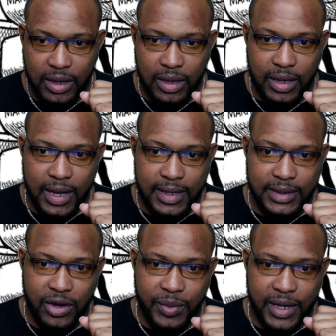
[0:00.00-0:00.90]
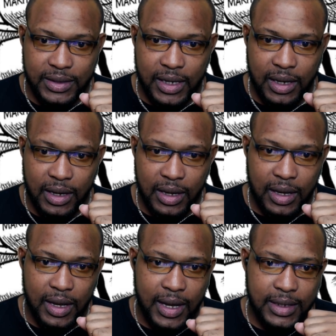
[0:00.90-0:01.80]
You understand what I say?
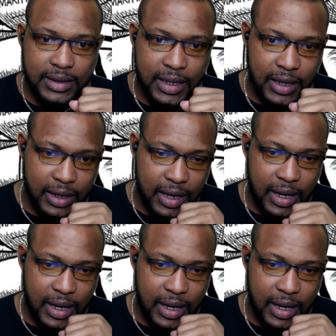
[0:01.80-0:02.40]
And thing.